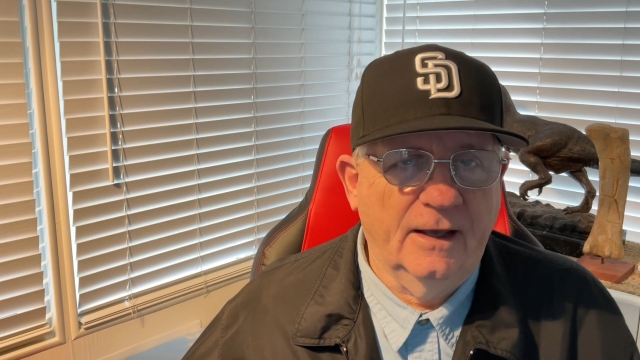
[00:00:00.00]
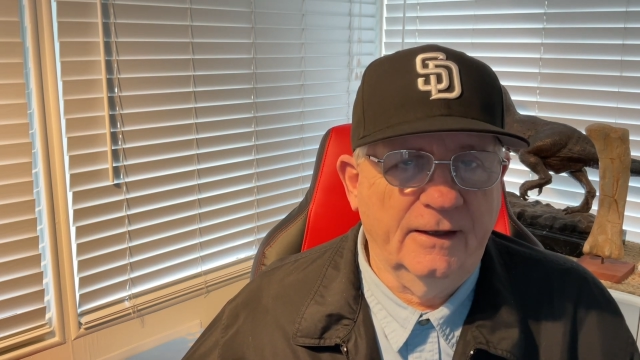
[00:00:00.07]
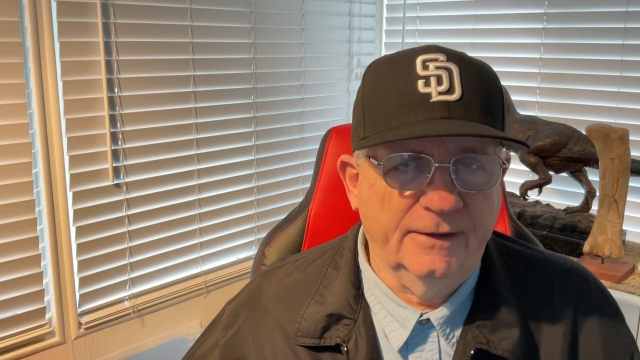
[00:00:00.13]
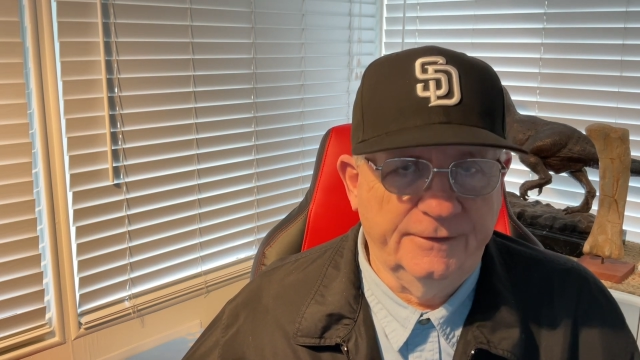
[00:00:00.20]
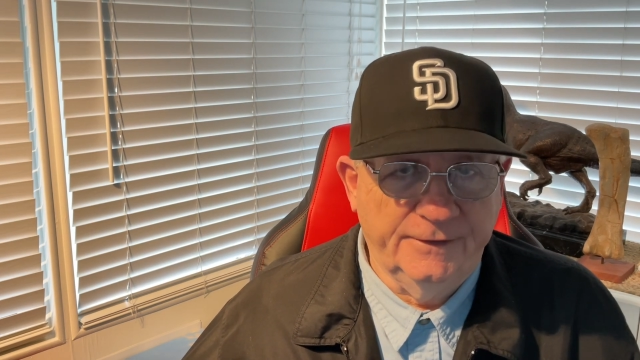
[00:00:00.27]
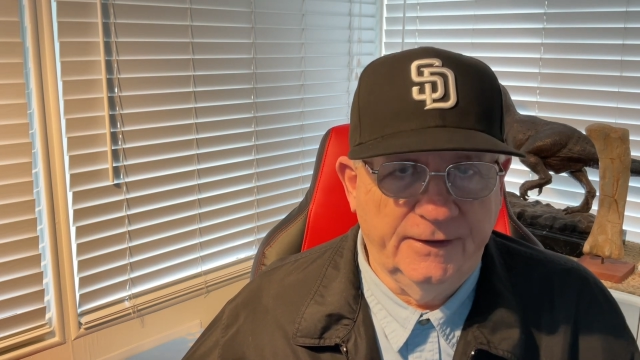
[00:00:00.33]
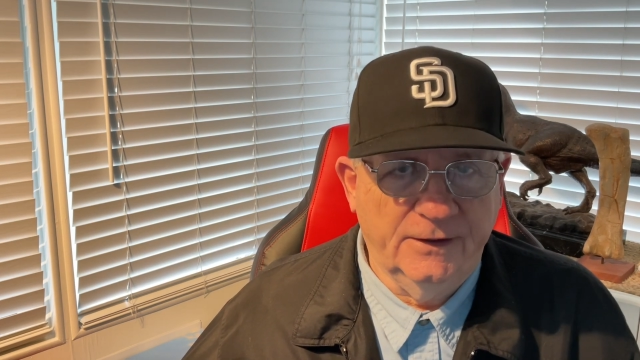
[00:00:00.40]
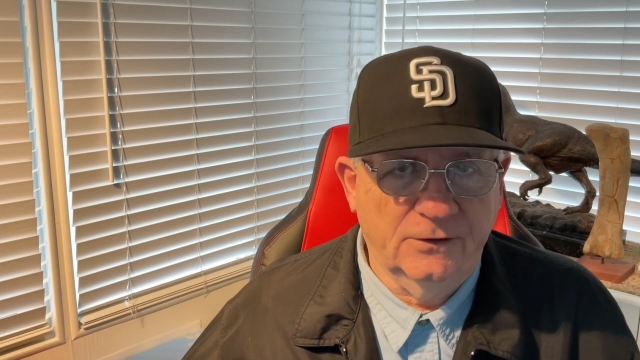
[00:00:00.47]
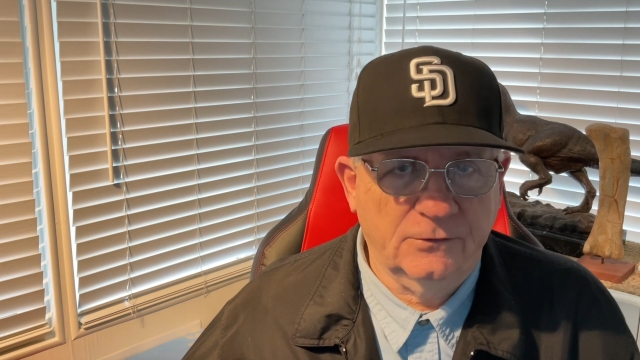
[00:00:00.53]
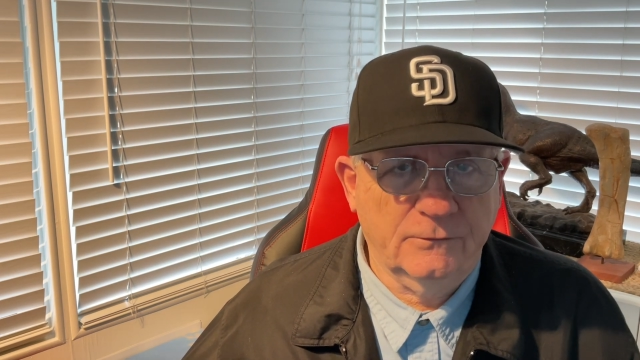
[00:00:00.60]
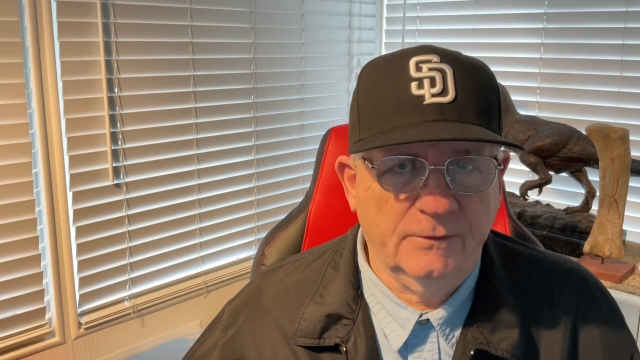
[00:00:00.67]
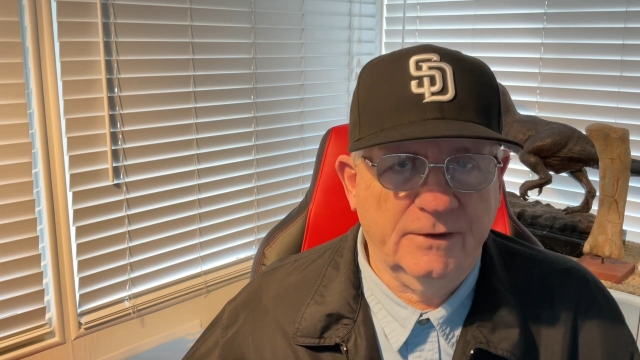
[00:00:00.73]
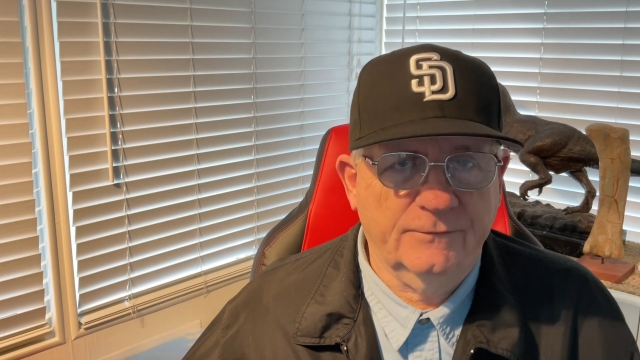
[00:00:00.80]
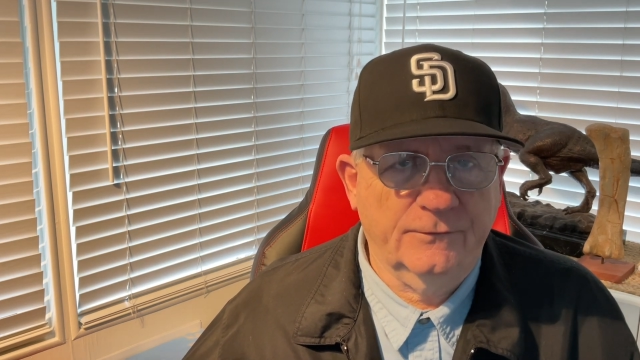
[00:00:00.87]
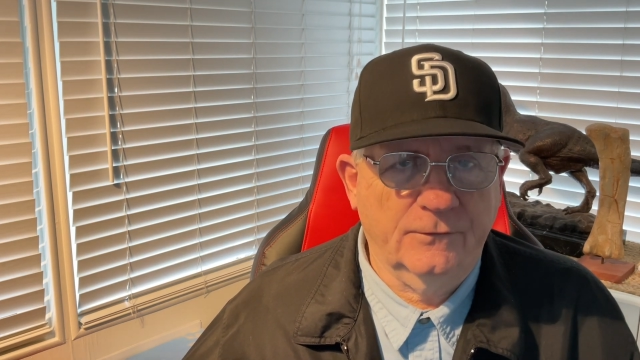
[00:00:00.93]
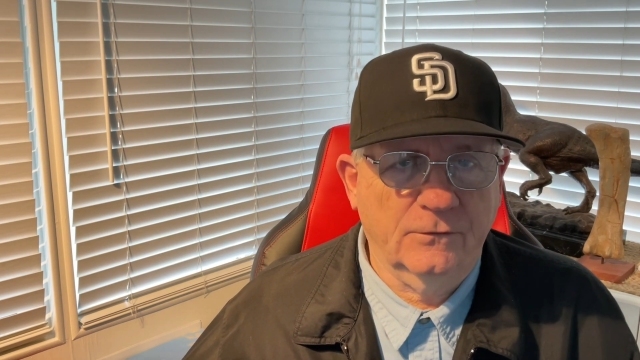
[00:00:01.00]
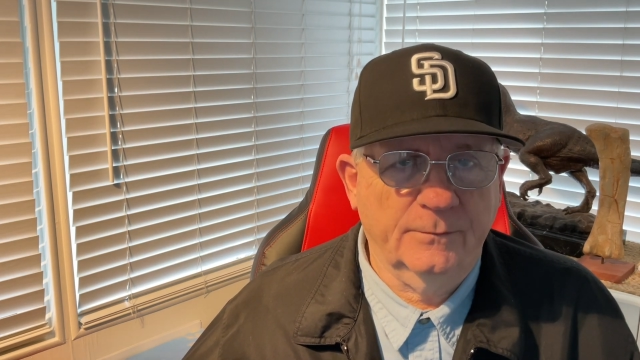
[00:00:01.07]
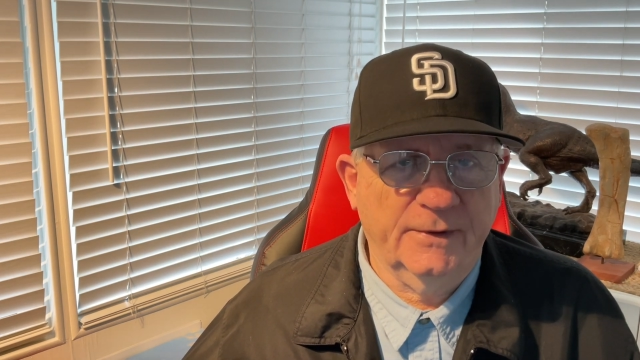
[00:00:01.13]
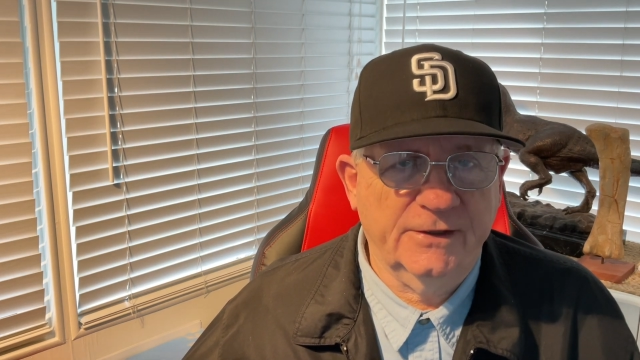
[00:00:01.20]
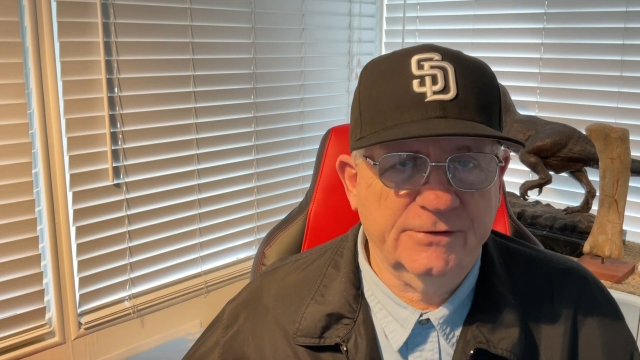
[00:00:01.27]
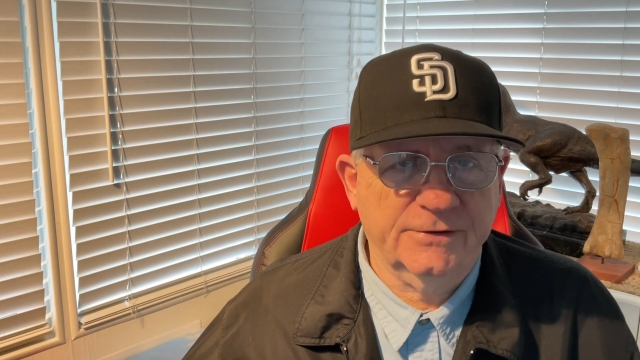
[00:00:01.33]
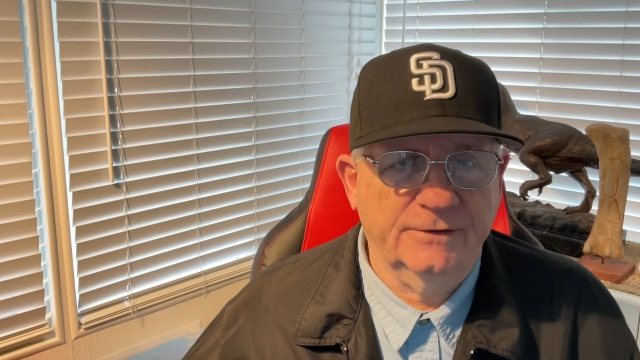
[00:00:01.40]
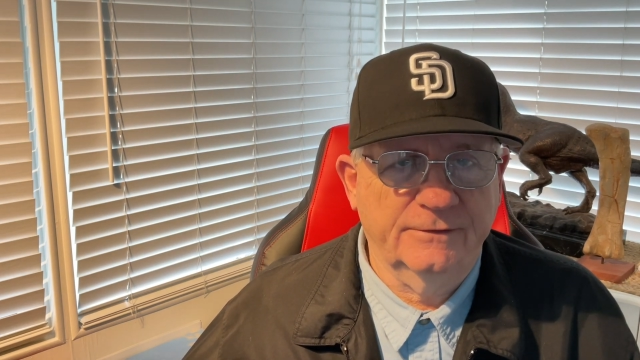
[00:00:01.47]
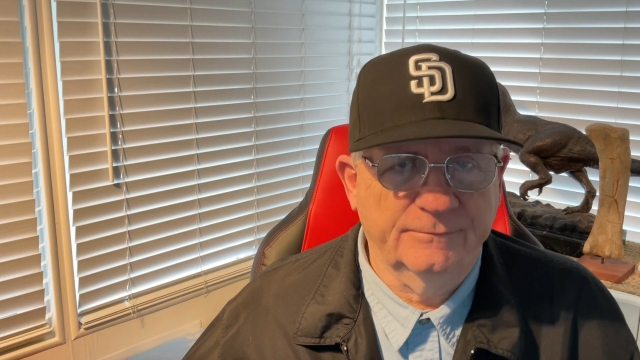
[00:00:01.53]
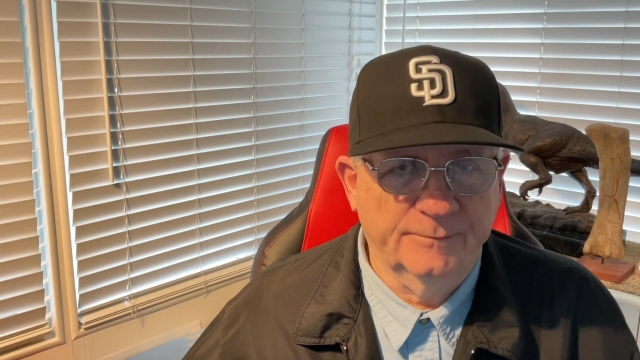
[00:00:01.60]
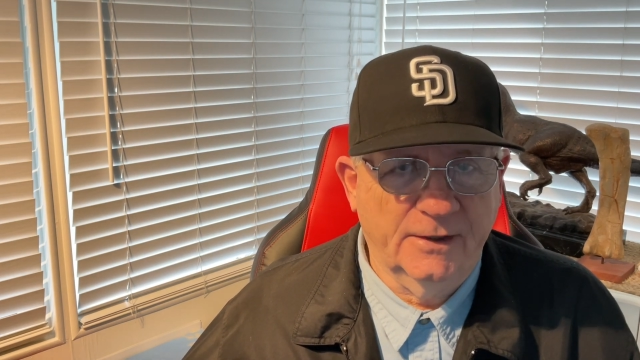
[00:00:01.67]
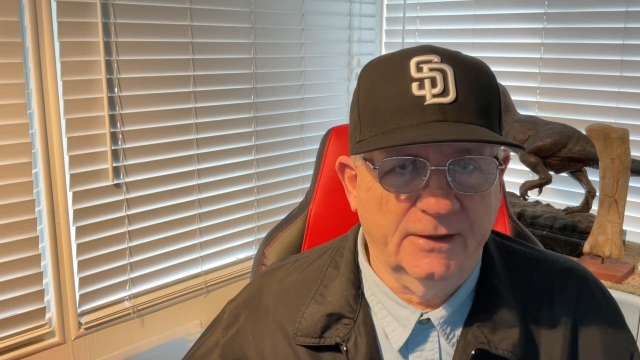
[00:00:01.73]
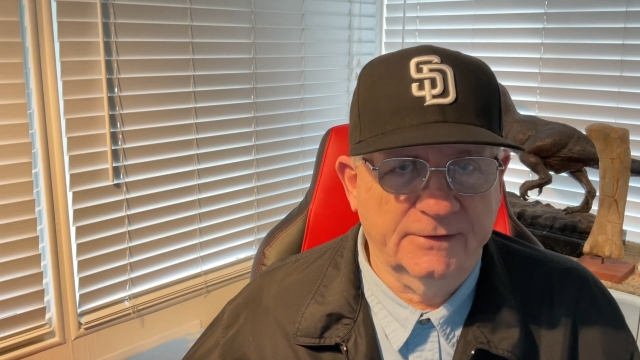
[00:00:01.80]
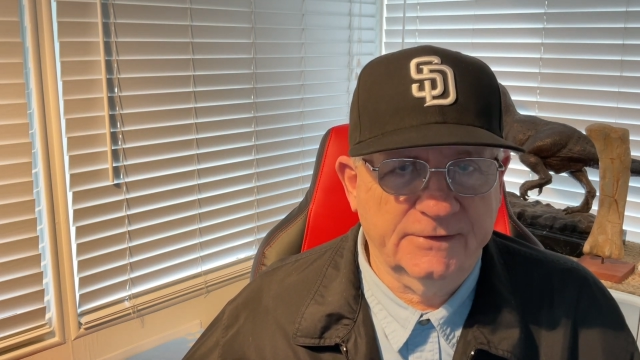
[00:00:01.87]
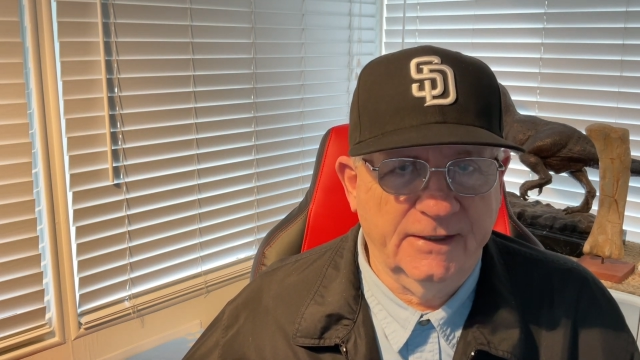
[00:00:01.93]
in the Hill Creek Formation of
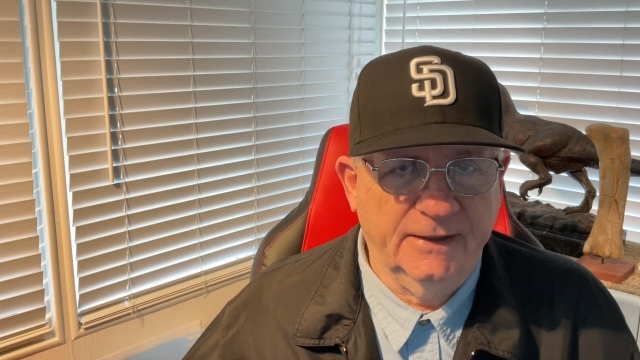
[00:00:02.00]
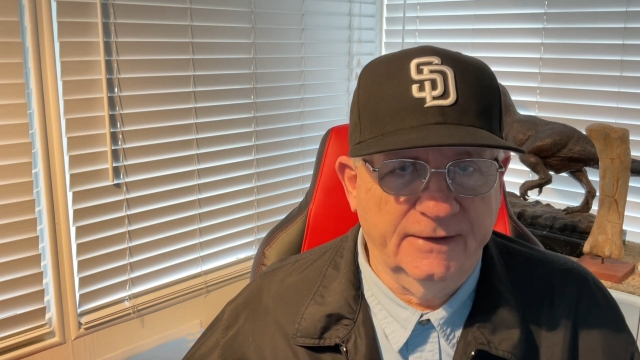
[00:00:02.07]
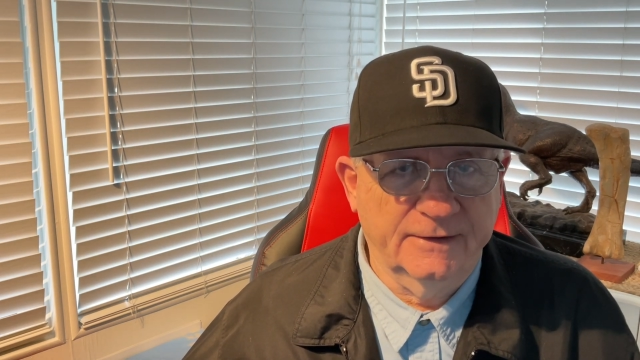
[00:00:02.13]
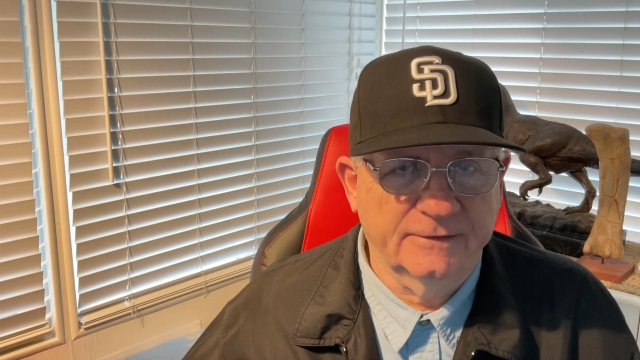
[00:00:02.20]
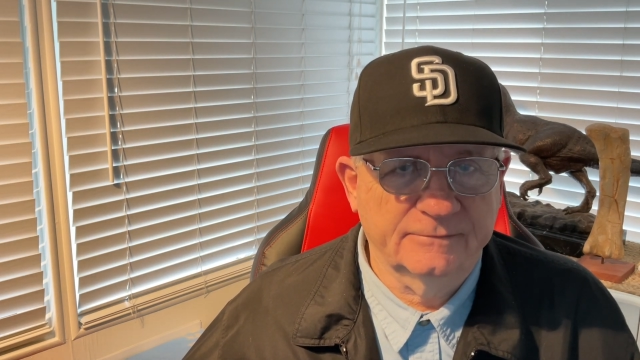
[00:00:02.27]
Montana.